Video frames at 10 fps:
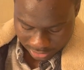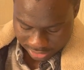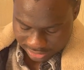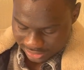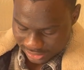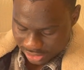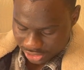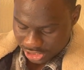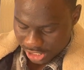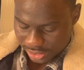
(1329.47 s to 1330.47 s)
there's
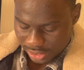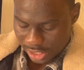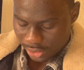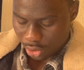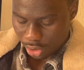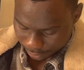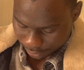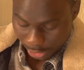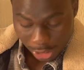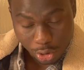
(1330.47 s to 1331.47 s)
ascending channel,
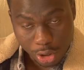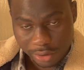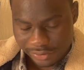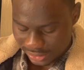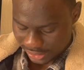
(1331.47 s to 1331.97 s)
and all of that.